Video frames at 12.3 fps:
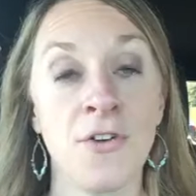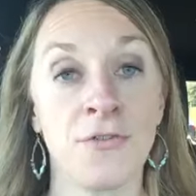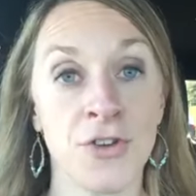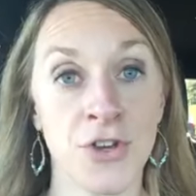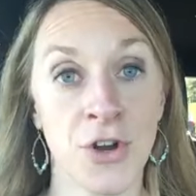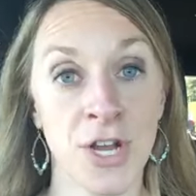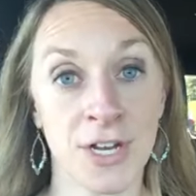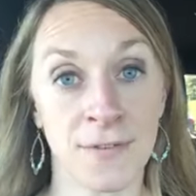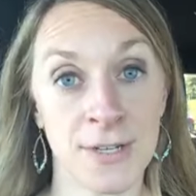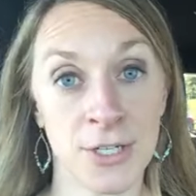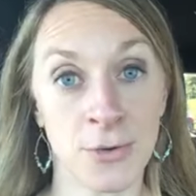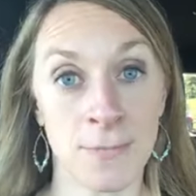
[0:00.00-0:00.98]
for your
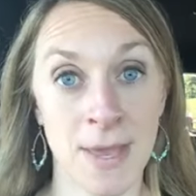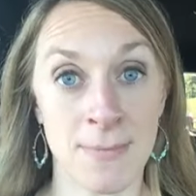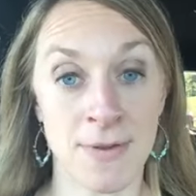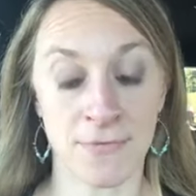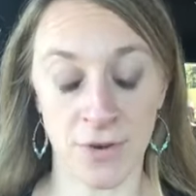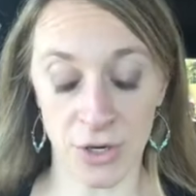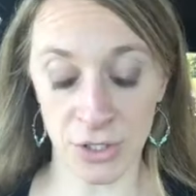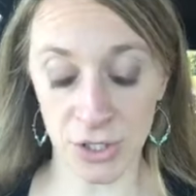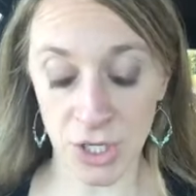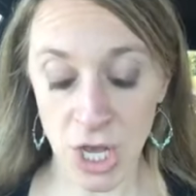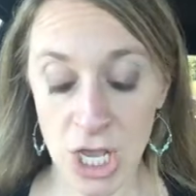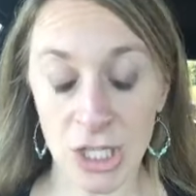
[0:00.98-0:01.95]
individual baby first.